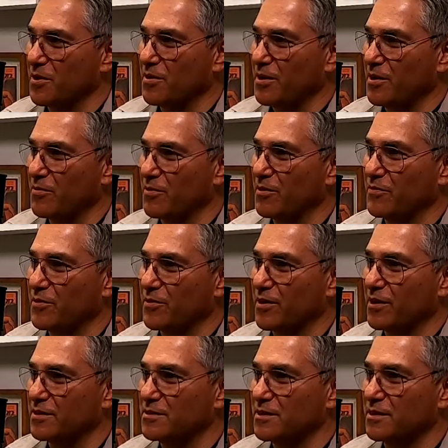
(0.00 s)
all right. Well, if you're
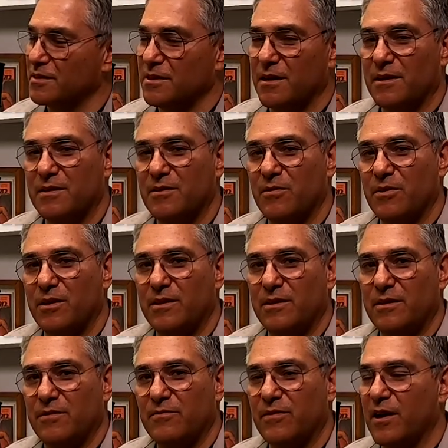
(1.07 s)
on TikTok, go ahead and
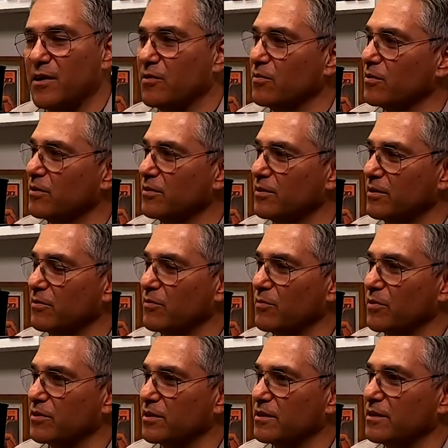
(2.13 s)
uh, follow her, and we'll
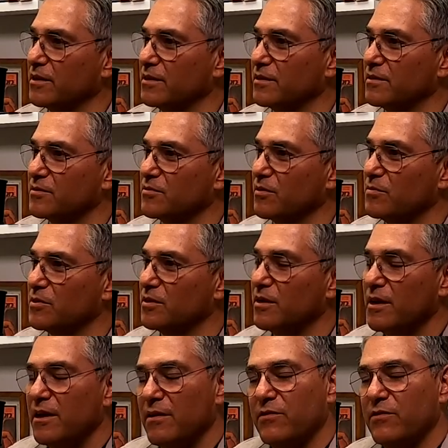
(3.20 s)
put the link in the description.